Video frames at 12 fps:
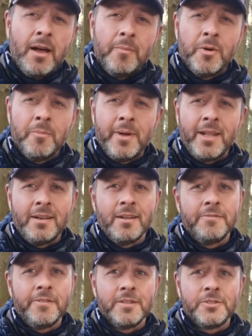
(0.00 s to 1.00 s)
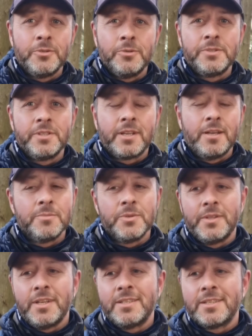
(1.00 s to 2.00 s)
I'm not man enough for the sauce that comes
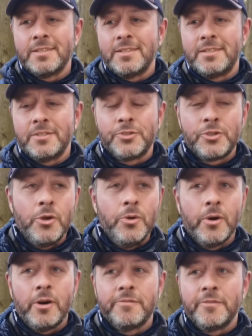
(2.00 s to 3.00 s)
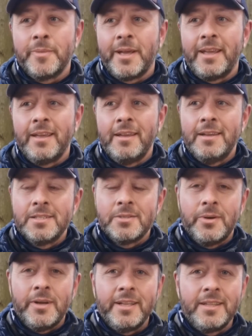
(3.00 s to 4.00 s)
with this because it's just too hot for me,
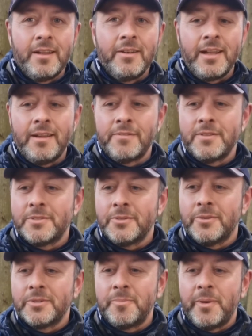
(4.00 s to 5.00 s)
so I don't have the sauce.